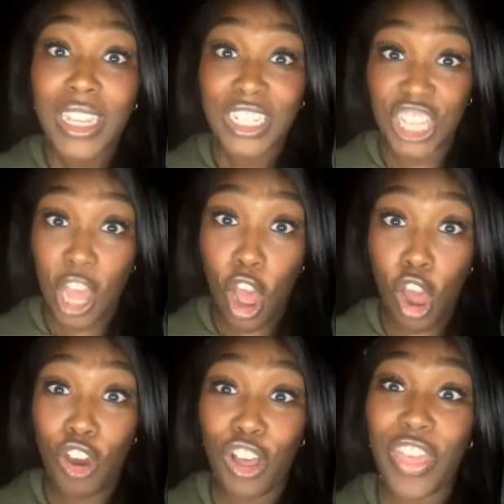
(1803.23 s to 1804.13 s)

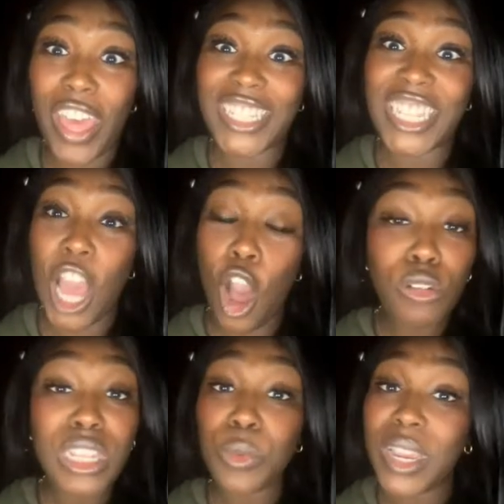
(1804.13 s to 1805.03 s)
So that is the
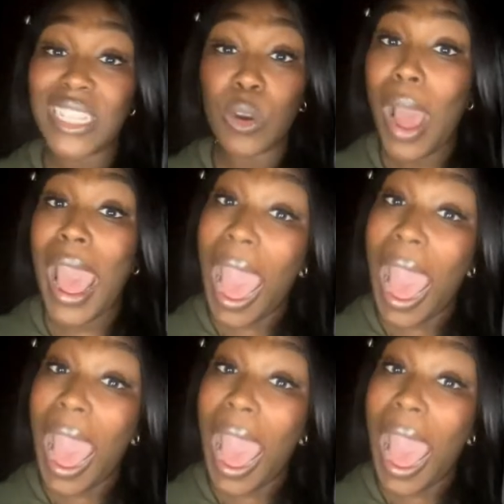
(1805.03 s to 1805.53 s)
only reason why